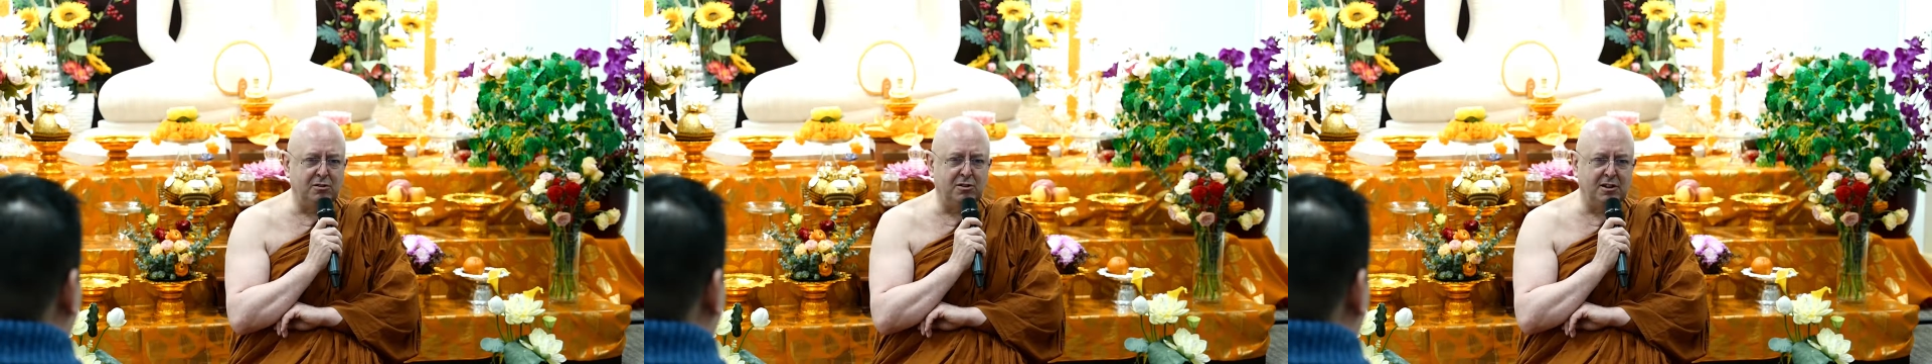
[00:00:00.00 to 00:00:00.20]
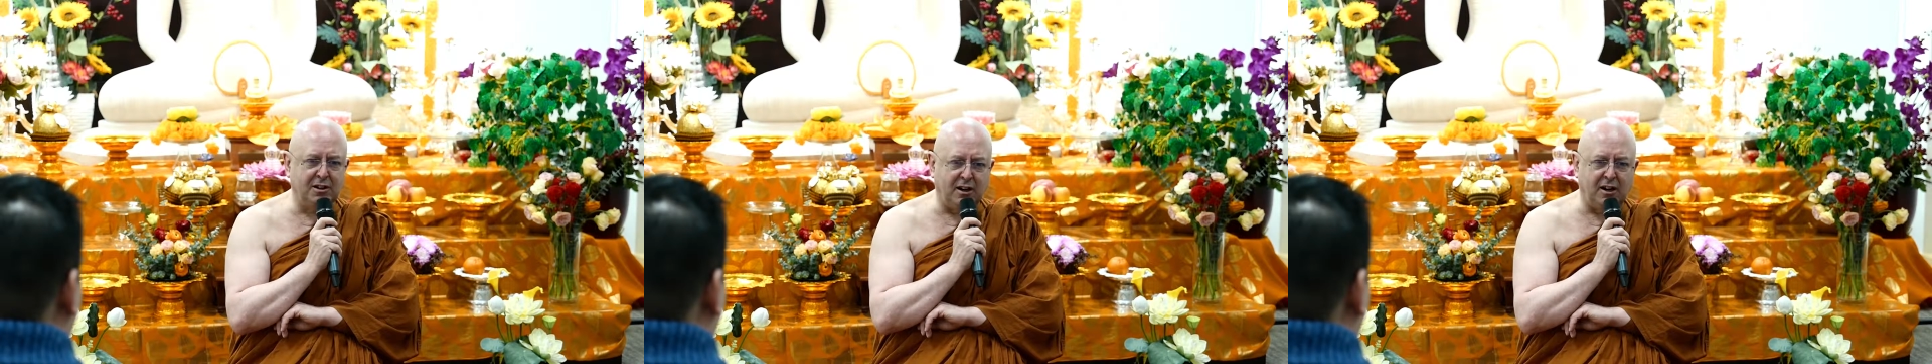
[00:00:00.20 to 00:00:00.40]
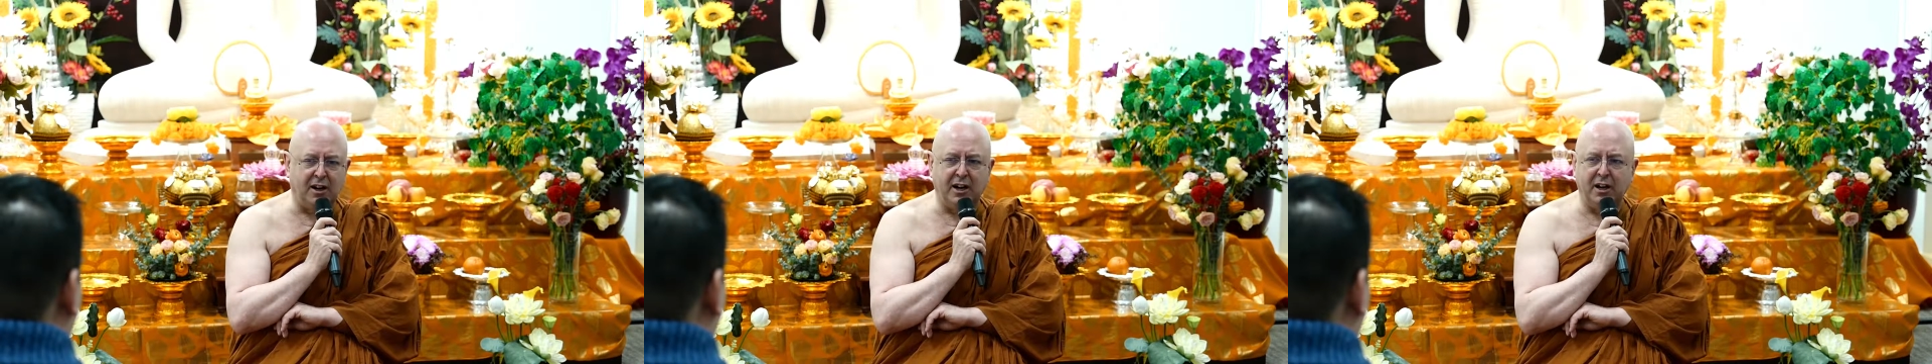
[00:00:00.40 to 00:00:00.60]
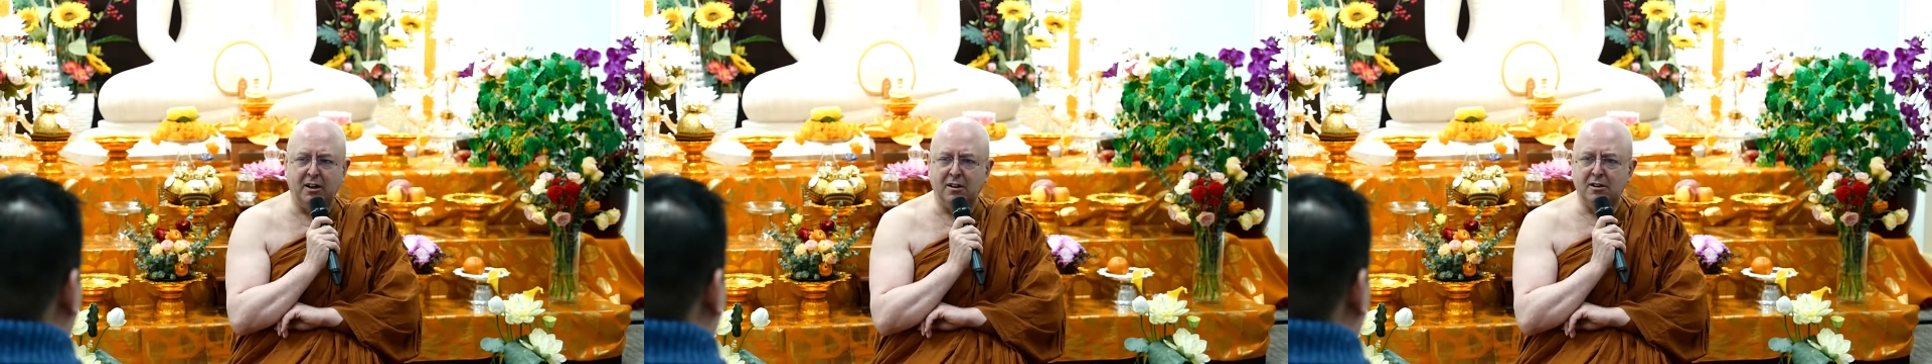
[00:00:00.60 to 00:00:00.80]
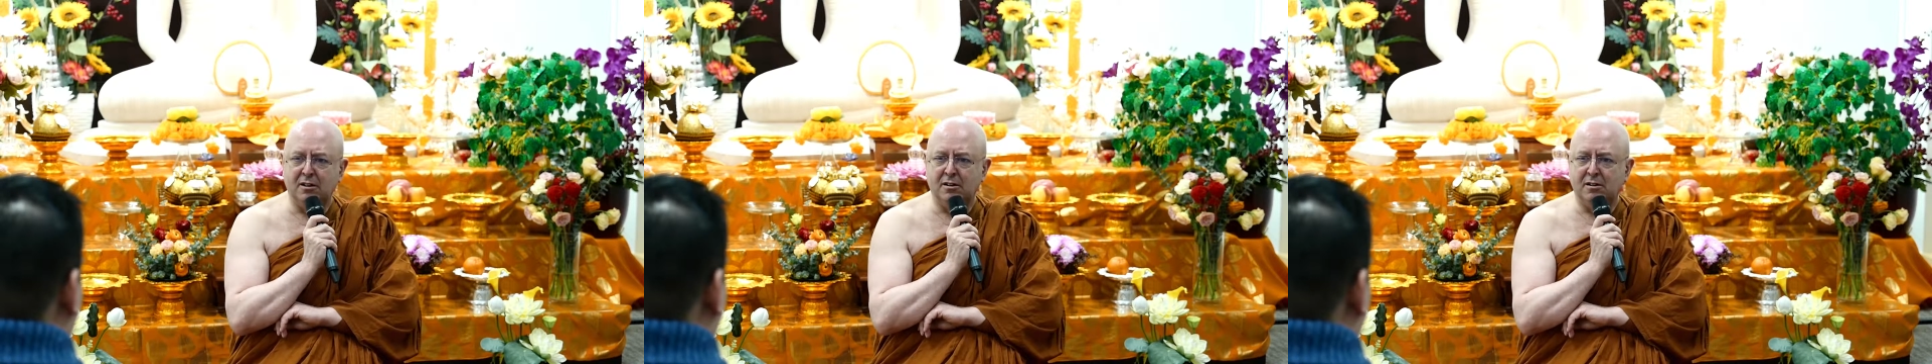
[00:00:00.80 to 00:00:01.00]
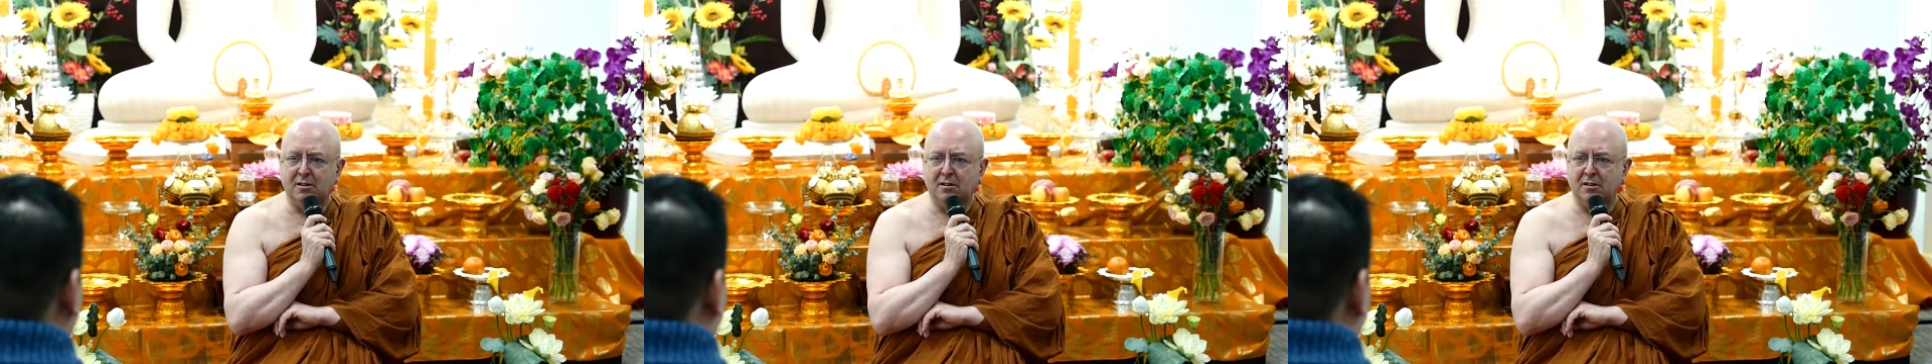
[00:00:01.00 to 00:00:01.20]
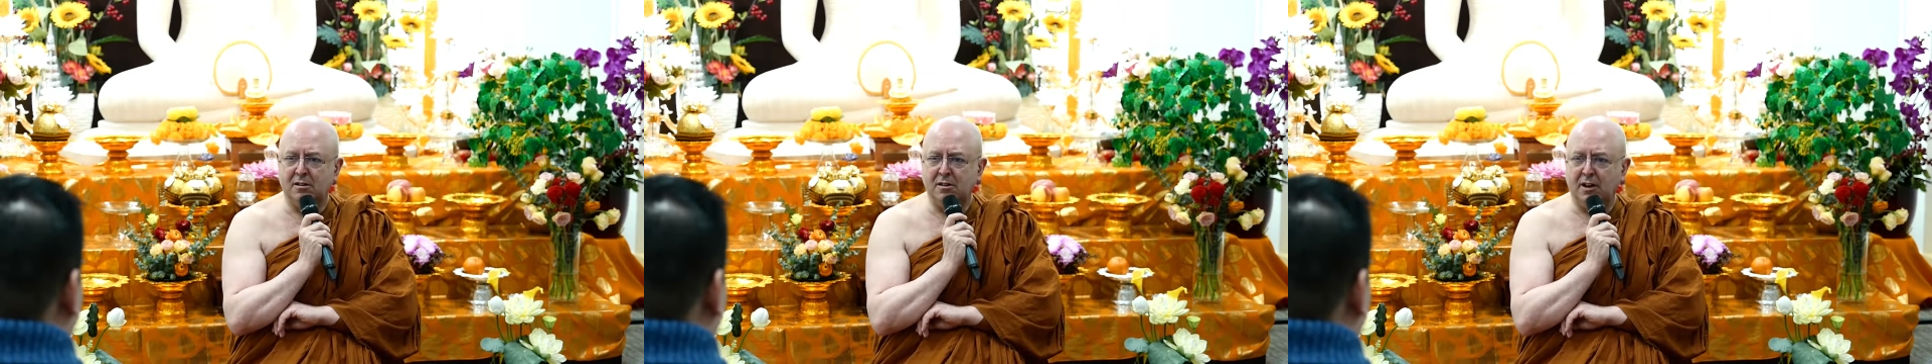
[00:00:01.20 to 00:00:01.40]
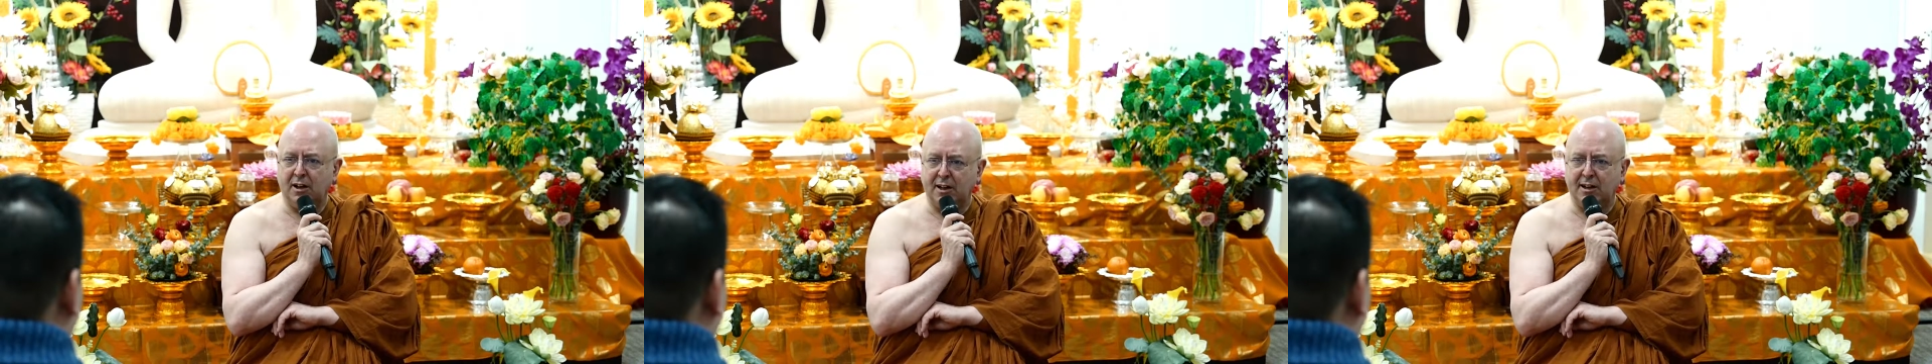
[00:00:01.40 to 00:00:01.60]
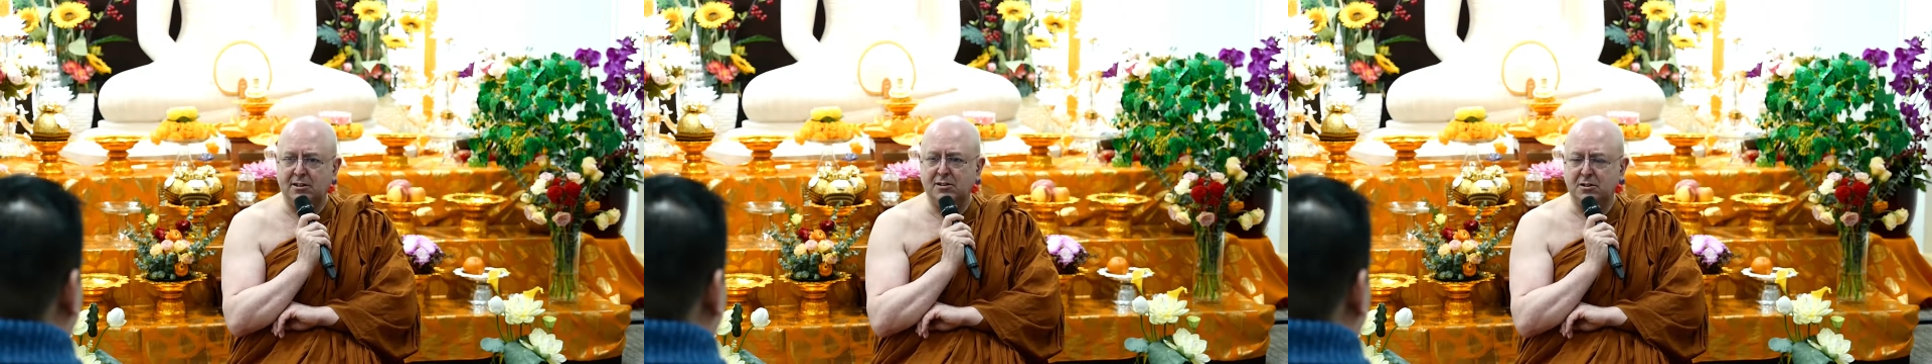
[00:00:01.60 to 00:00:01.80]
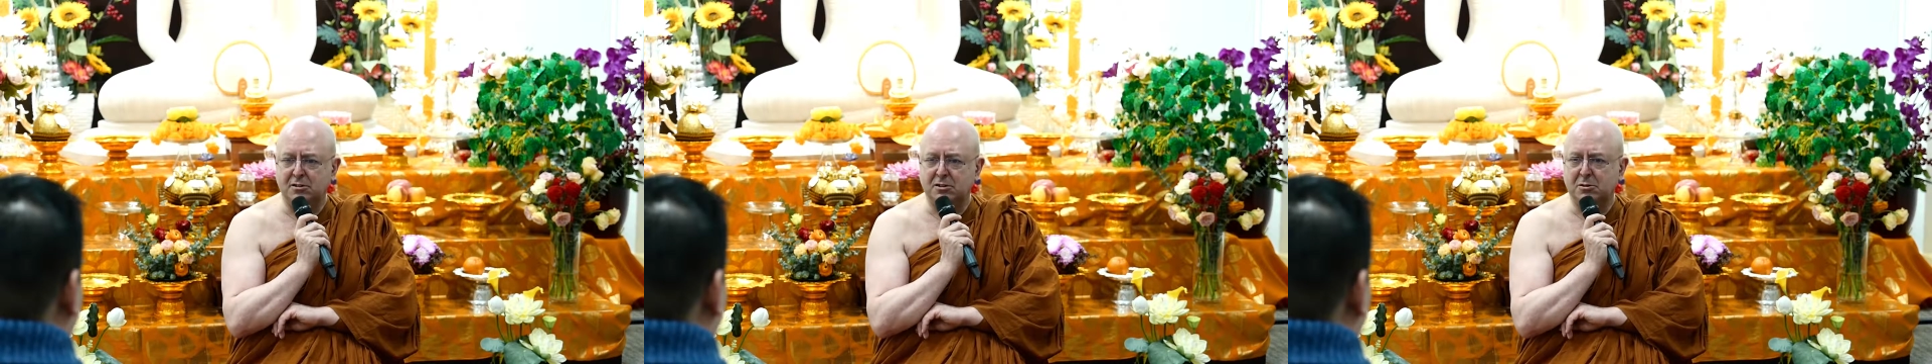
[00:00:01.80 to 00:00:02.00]
guy
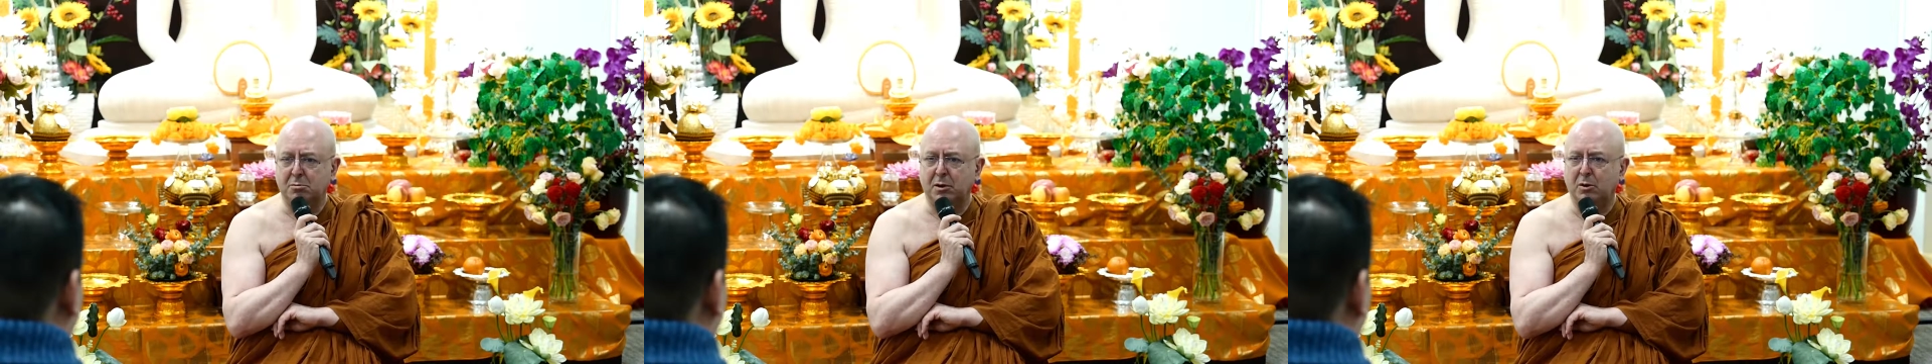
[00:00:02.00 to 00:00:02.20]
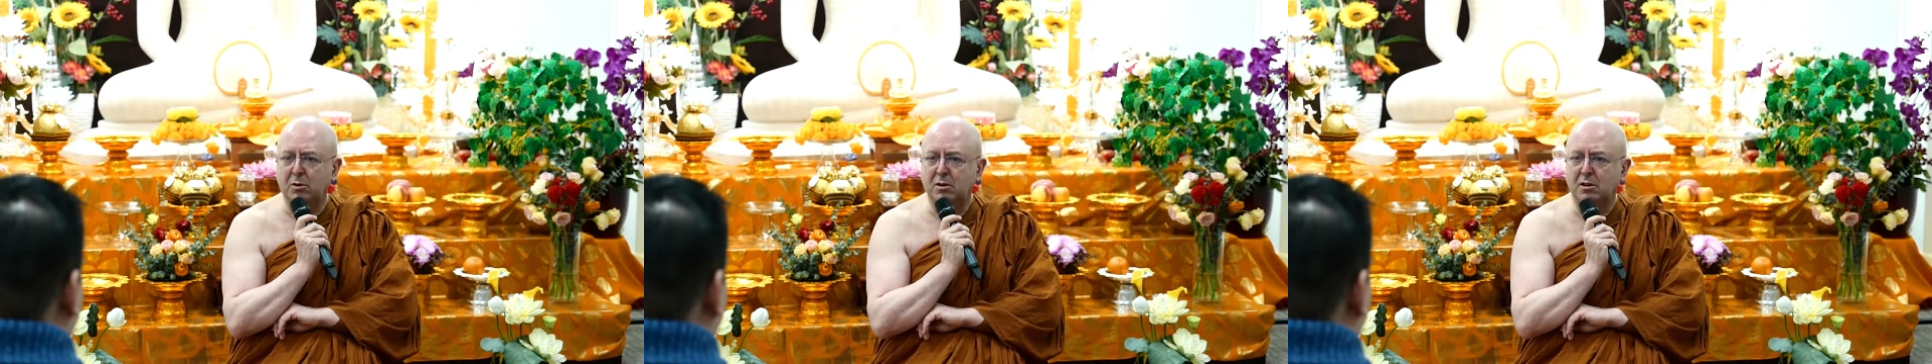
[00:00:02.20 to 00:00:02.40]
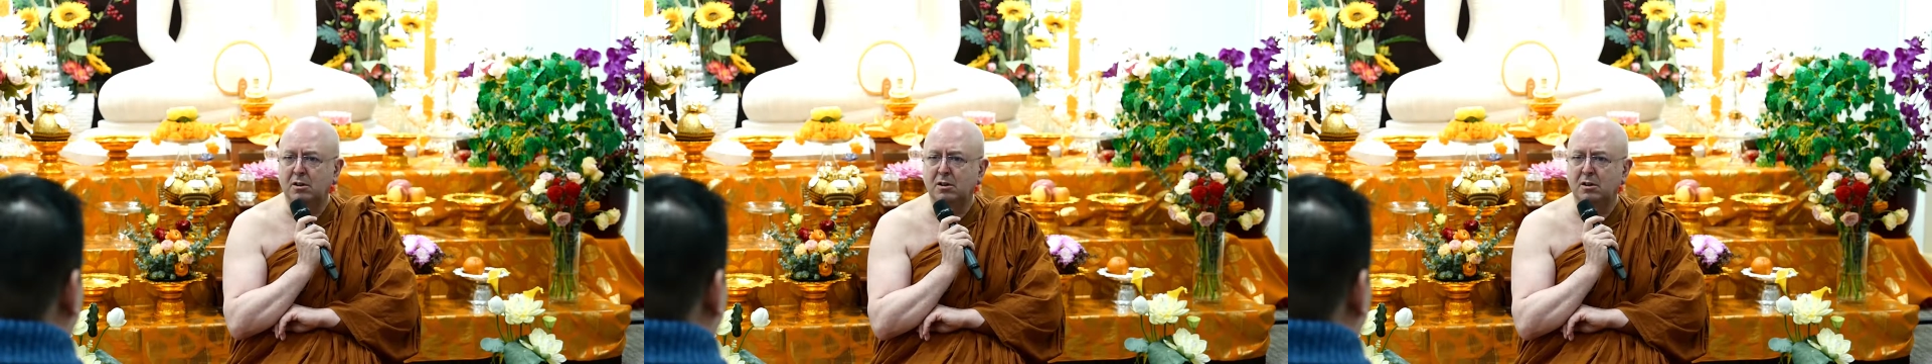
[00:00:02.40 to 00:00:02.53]
unless you smoke.